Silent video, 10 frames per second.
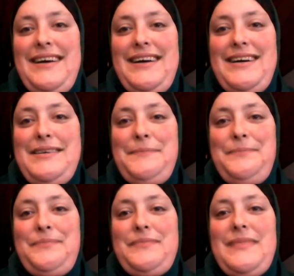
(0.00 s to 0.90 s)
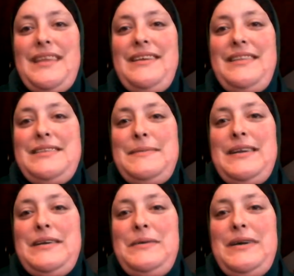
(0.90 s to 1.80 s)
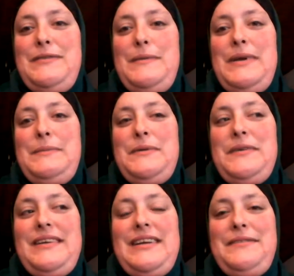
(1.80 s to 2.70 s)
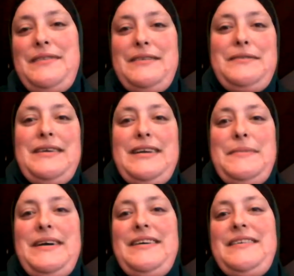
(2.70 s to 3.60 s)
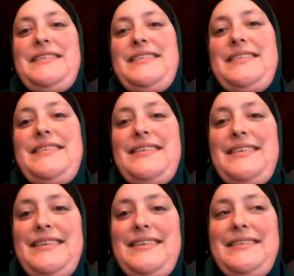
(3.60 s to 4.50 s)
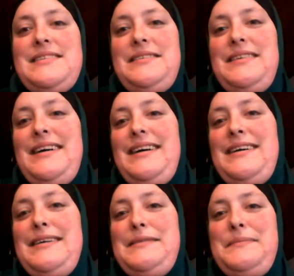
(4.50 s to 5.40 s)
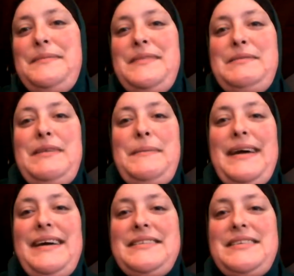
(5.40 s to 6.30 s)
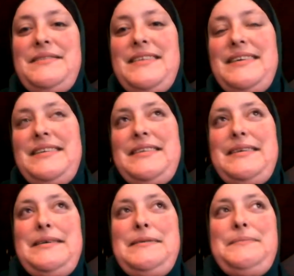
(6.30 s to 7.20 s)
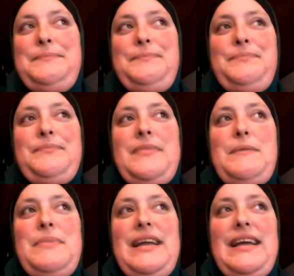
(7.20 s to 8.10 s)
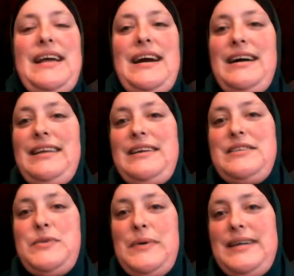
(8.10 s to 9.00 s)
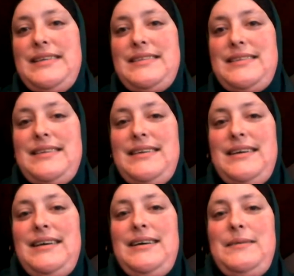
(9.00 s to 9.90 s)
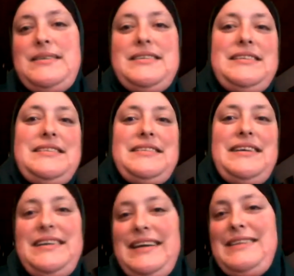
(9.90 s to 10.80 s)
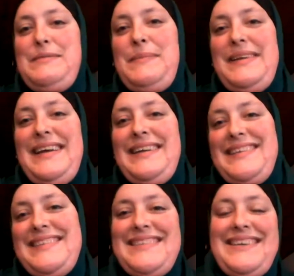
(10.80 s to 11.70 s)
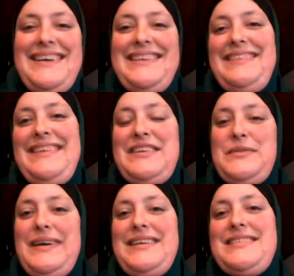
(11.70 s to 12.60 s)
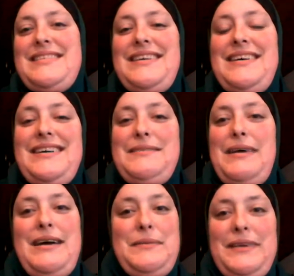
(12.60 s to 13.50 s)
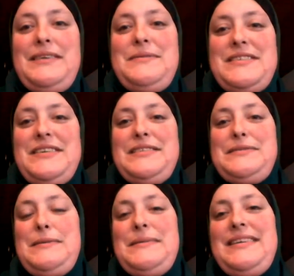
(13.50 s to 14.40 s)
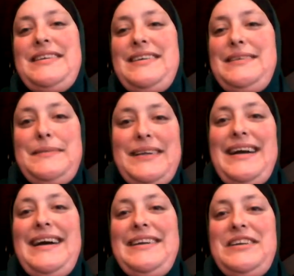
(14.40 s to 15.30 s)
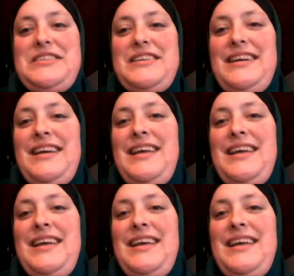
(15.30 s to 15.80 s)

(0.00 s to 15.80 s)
There's been quite a few people that I've read about. In the past, I've done Banana Island twice, which is eat nothing but bananas. I've done that twice. I've had really good results from it, really high energy.